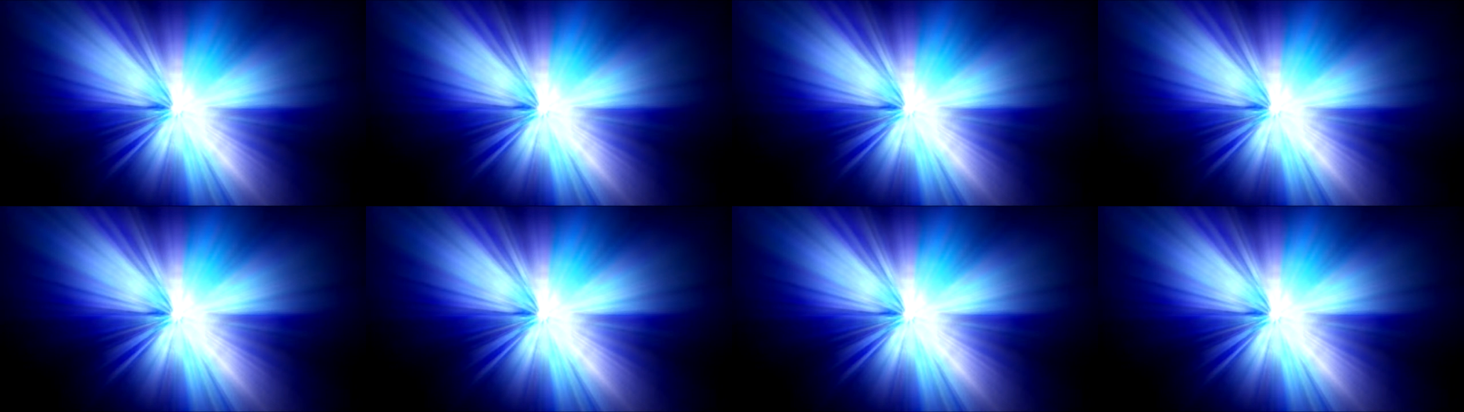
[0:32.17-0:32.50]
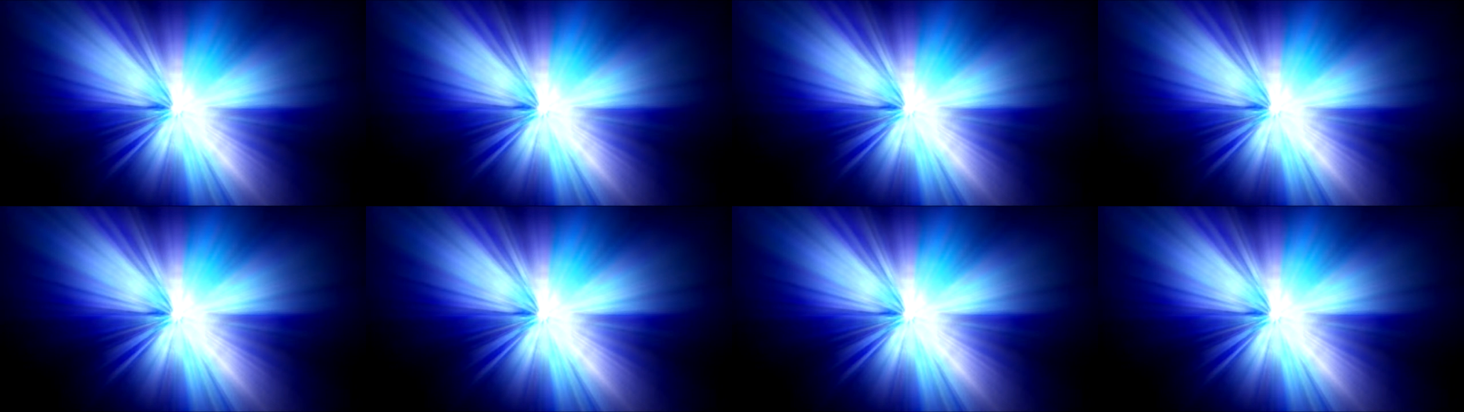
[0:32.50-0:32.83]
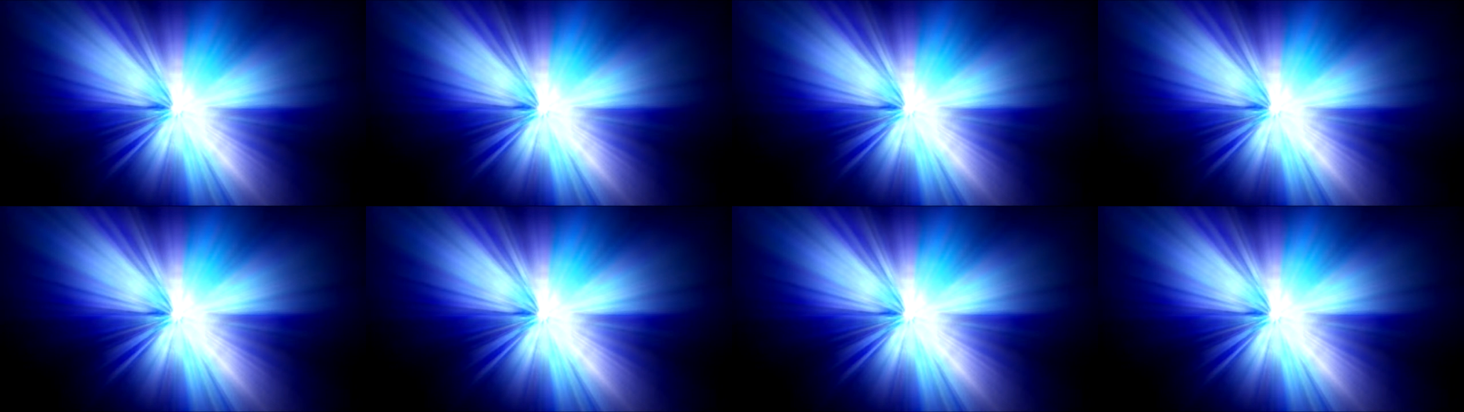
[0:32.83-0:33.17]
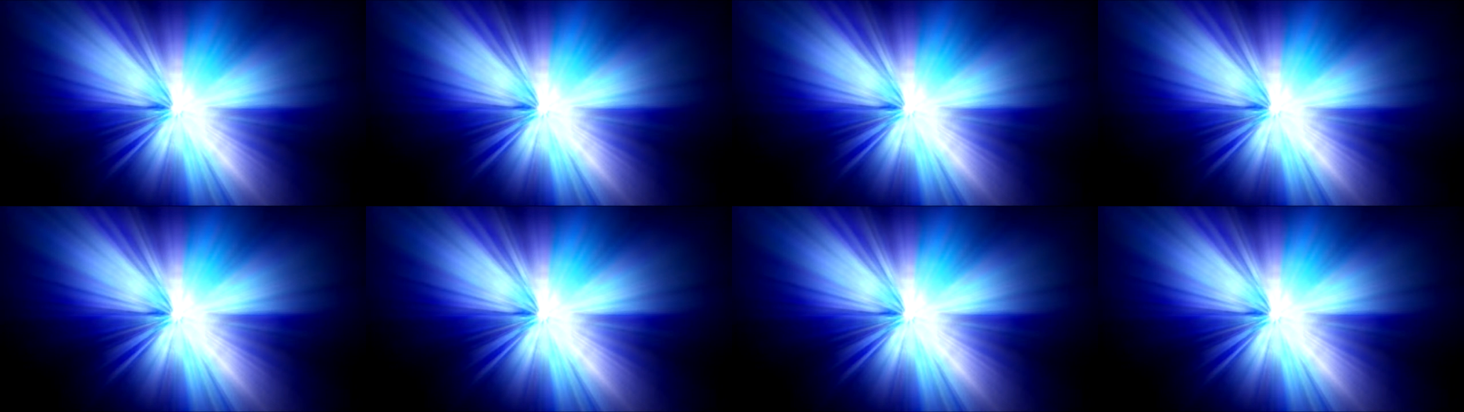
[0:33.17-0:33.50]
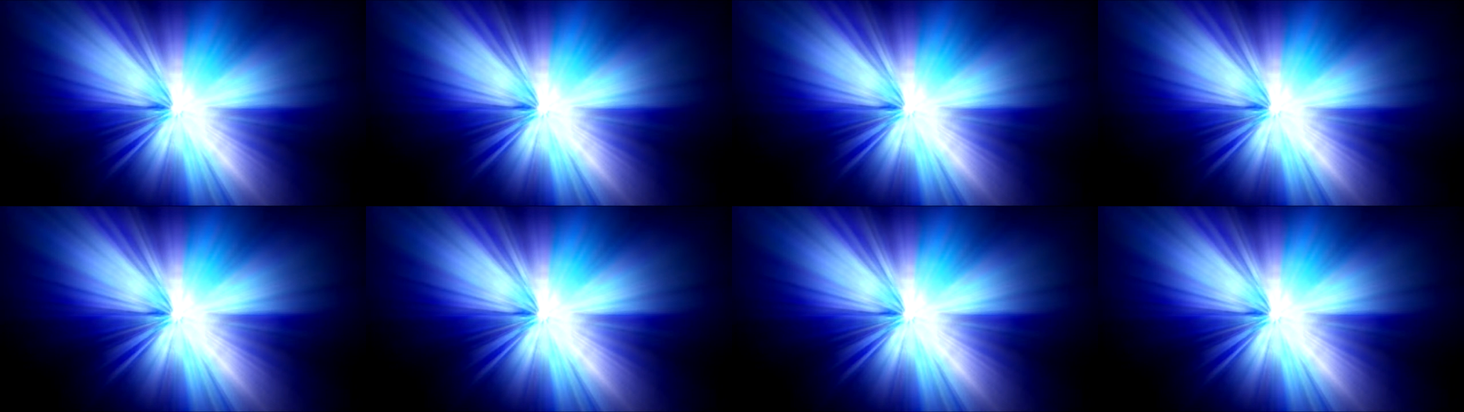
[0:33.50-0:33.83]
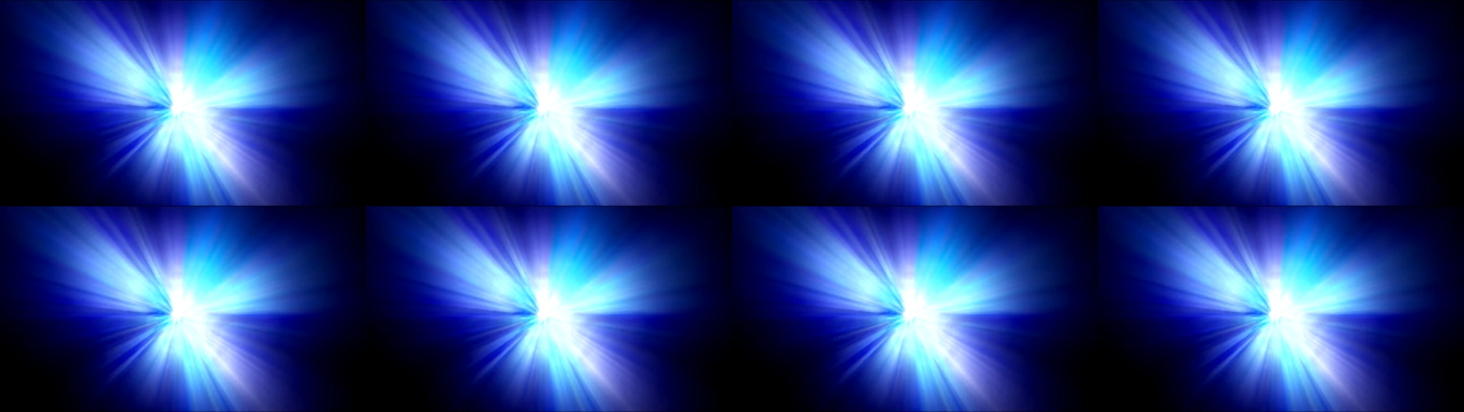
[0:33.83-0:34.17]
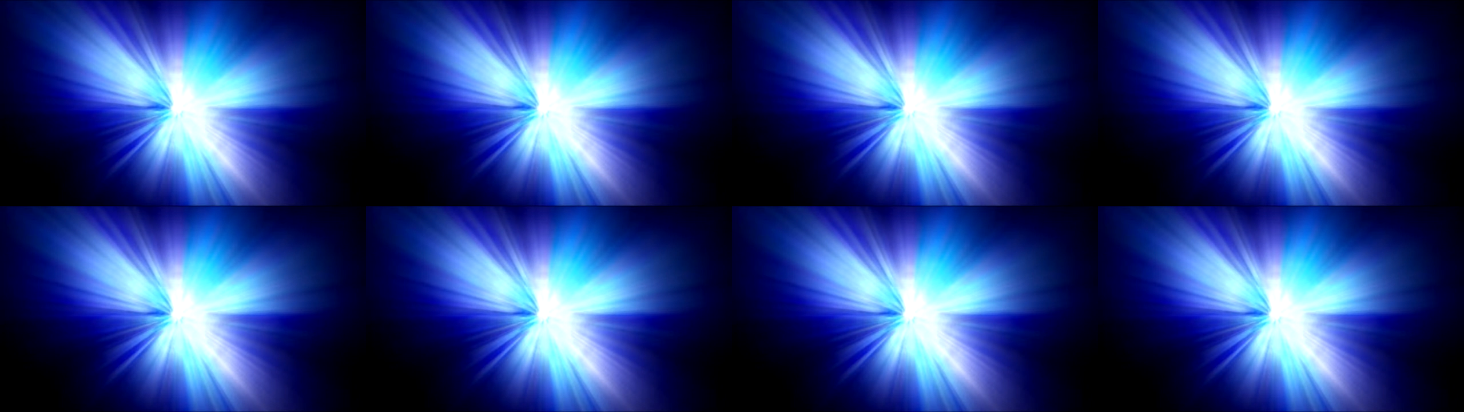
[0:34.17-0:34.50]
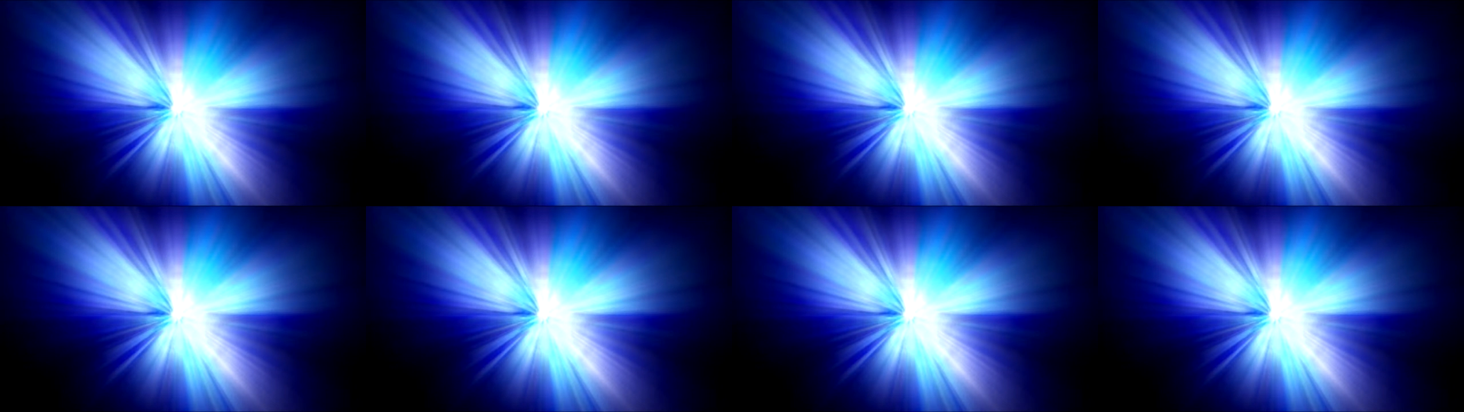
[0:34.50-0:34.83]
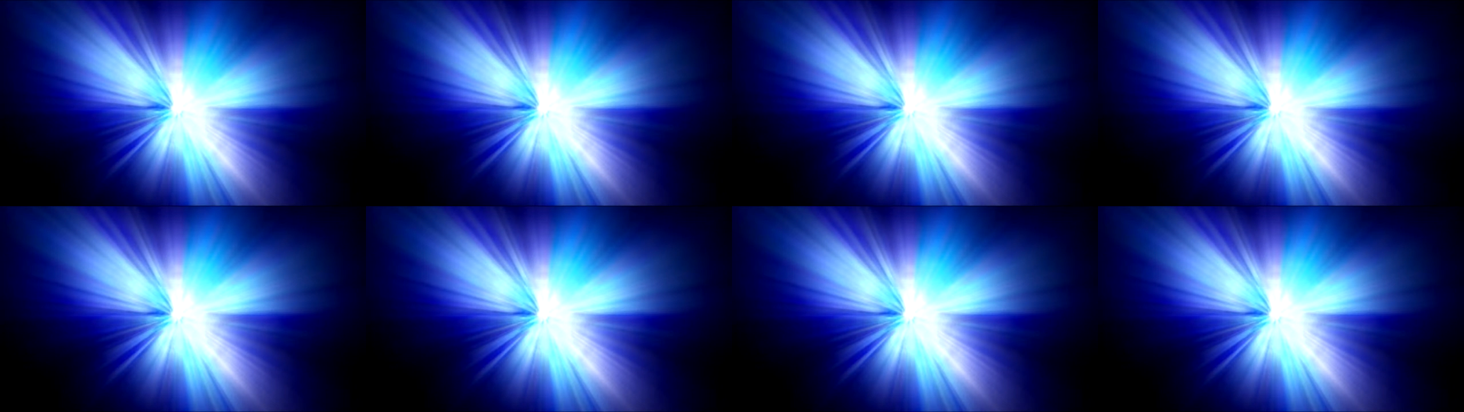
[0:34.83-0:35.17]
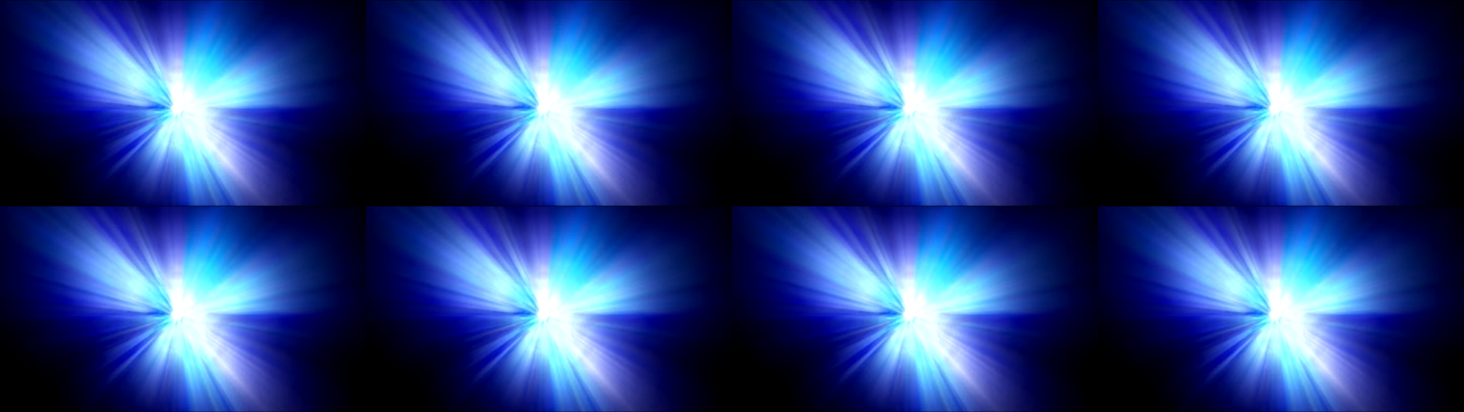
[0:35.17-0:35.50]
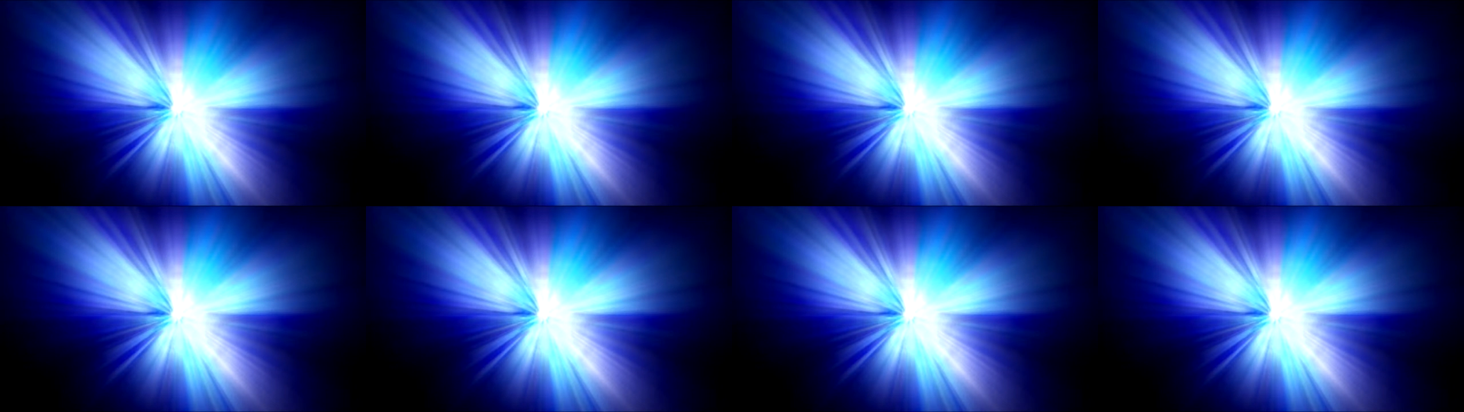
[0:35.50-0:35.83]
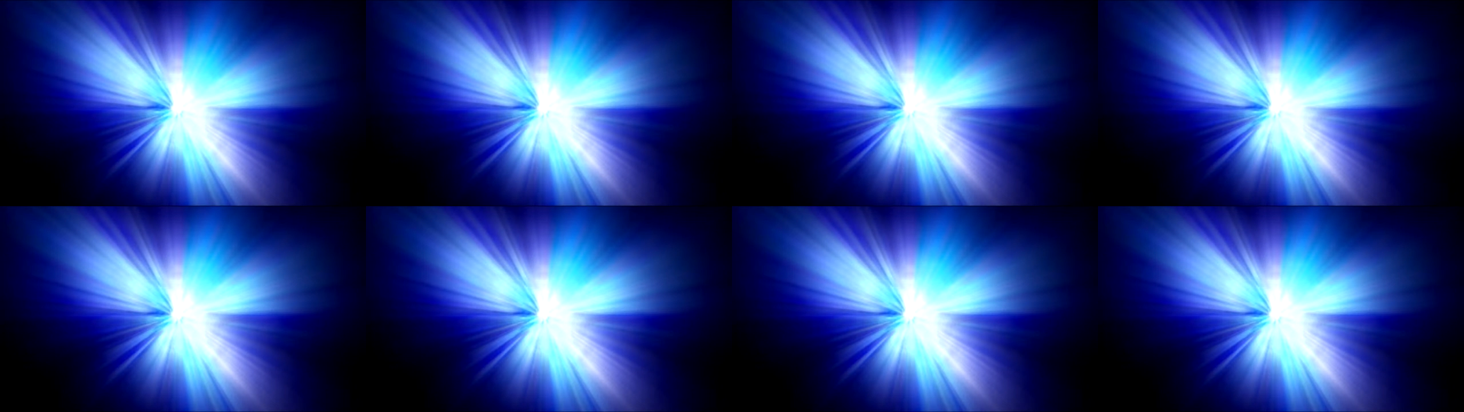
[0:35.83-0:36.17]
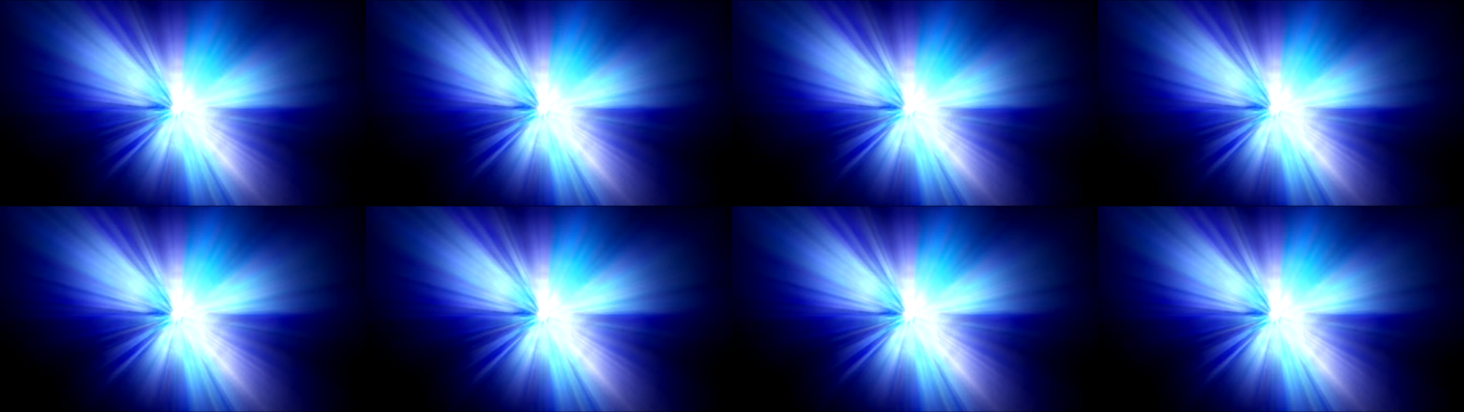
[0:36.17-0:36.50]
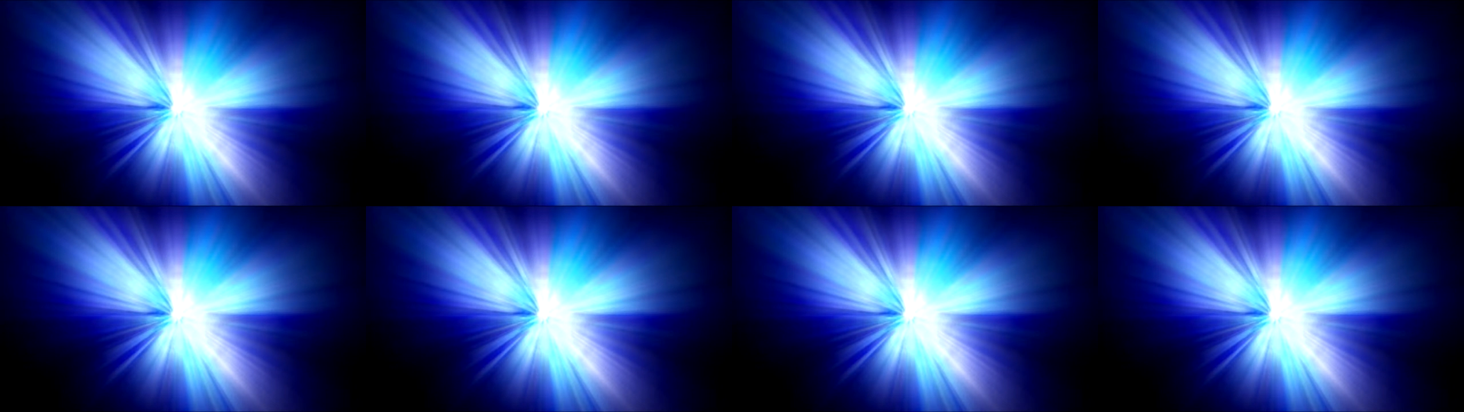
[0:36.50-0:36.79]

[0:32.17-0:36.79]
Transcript: (no speaker visible)